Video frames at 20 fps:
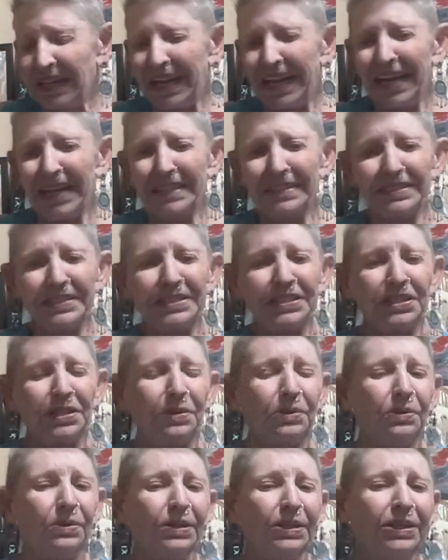And
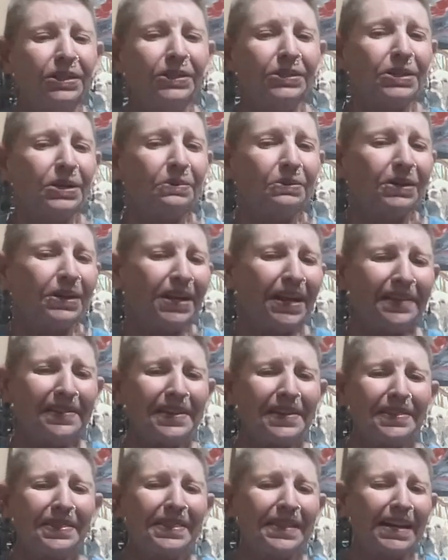so,
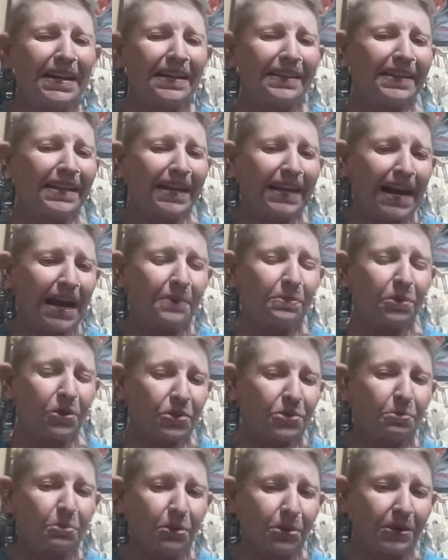another thing that I
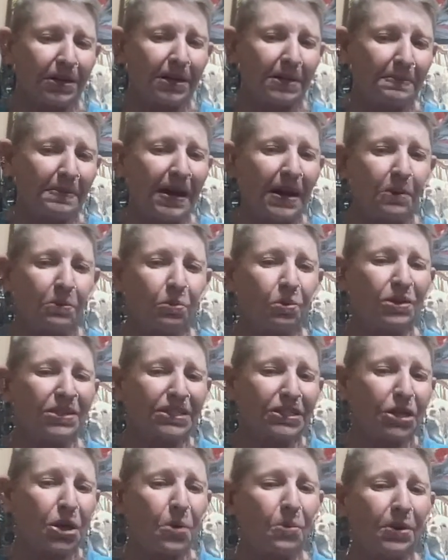was worried about
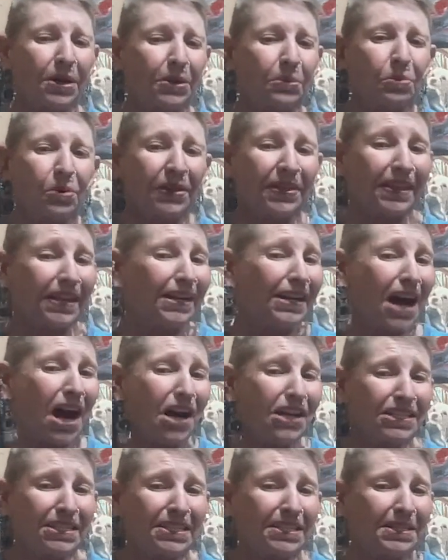was going with an
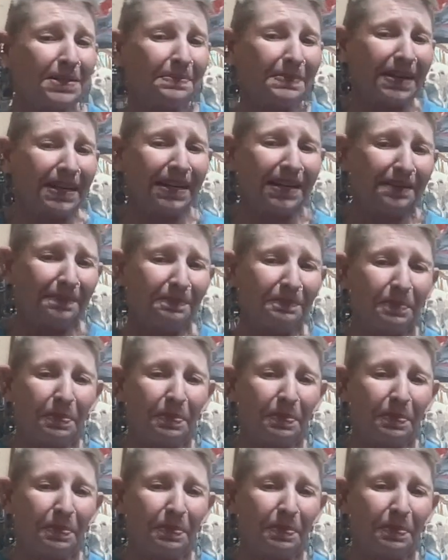ostomy.